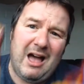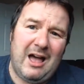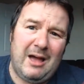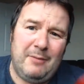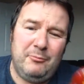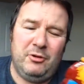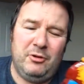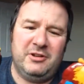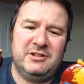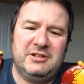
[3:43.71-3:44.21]

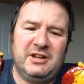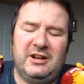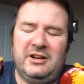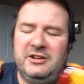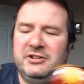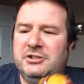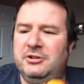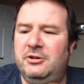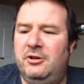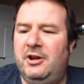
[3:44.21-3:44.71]
I'm not
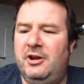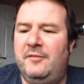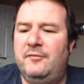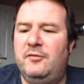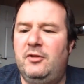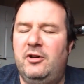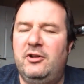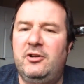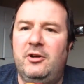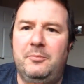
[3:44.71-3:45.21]
exactly sure. I've
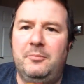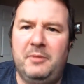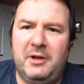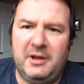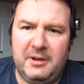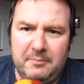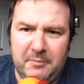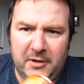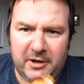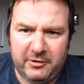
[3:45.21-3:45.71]
not got
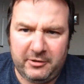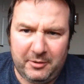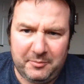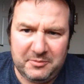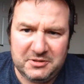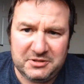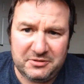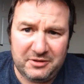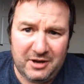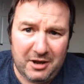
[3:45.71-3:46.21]
my
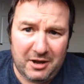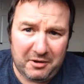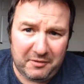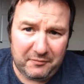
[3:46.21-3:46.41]
micrometer out.